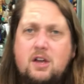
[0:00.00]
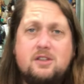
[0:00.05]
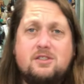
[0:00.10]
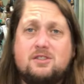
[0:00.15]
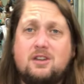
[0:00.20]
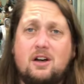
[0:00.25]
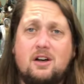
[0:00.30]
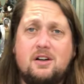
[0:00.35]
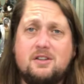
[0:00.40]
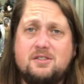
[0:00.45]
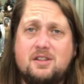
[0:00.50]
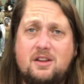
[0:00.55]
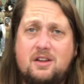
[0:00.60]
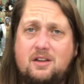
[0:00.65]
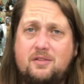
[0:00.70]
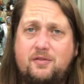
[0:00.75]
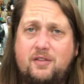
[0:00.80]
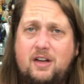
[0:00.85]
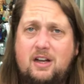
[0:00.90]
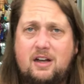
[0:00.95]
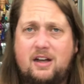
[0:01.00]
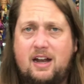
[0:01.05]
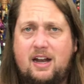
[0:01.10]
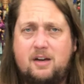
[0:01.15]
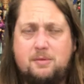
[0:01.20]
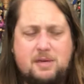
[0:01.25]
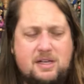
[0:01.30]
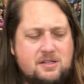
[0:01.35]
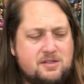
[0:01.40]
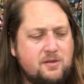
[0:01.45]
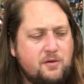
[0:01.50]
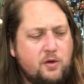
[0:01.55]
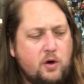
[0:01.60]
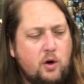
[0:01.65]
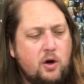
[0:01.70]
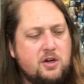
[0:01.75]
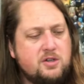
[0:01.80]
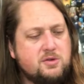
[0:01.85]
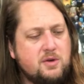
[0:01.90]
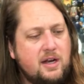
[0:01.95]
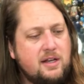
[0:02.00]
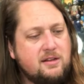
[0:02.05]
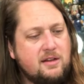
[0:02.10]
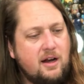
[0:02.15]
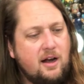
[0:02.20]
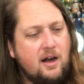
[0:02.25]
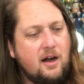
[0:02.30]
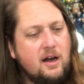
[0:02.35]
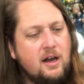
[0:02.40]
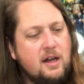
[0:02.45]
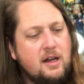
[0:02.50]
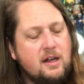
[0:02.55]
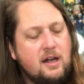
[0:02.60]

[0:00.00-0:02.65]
Skulls of the defeated enemies, of course, right there.